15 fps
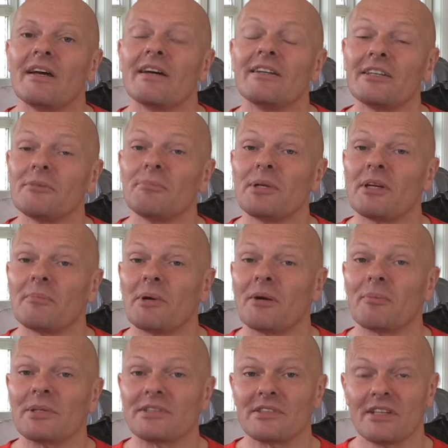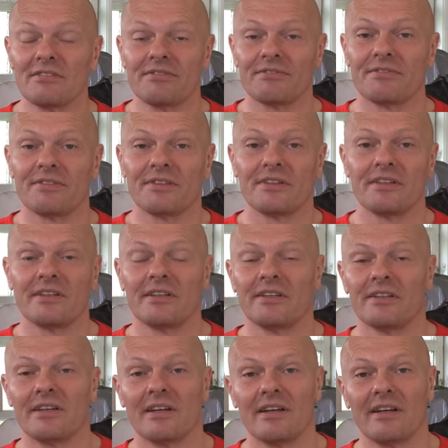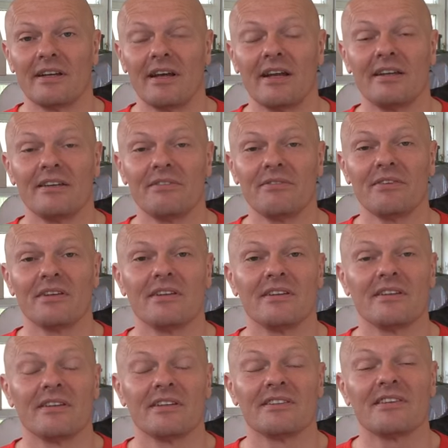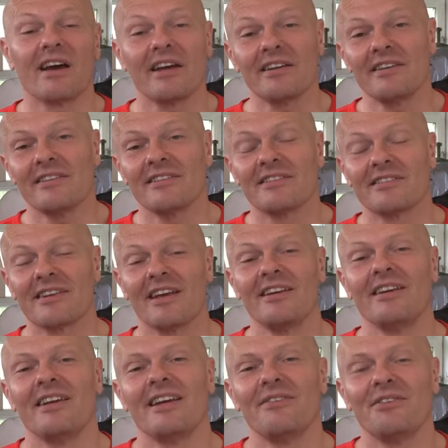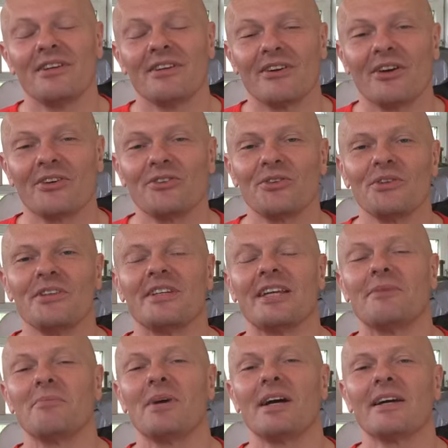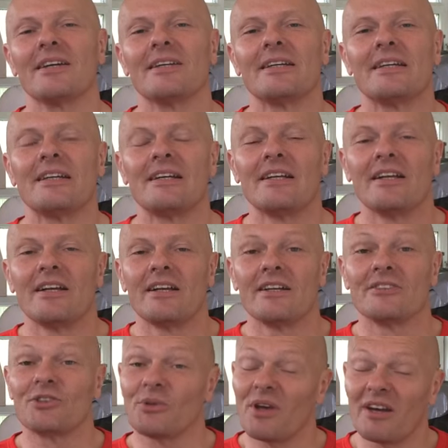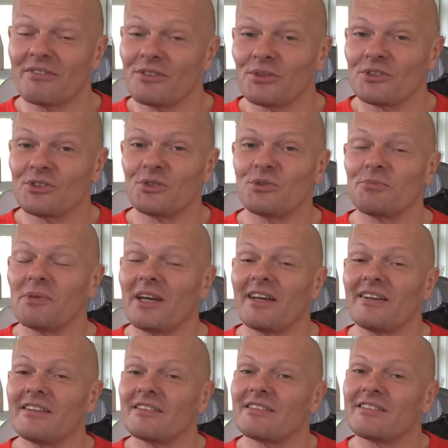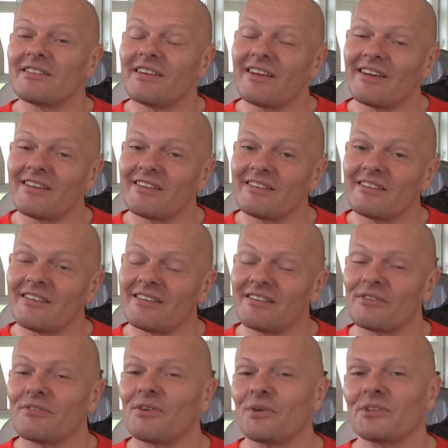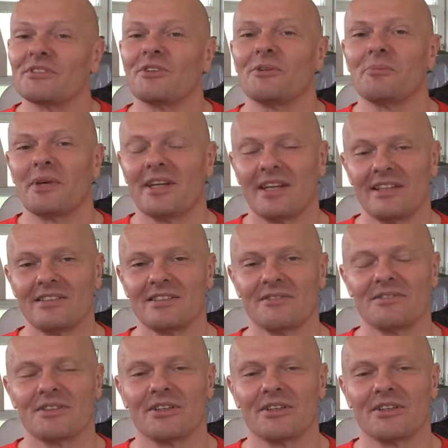A little bit about myself. I live in the tiniest Scandinavian country, Denmark, so you have to excuse my English as it's of course not my native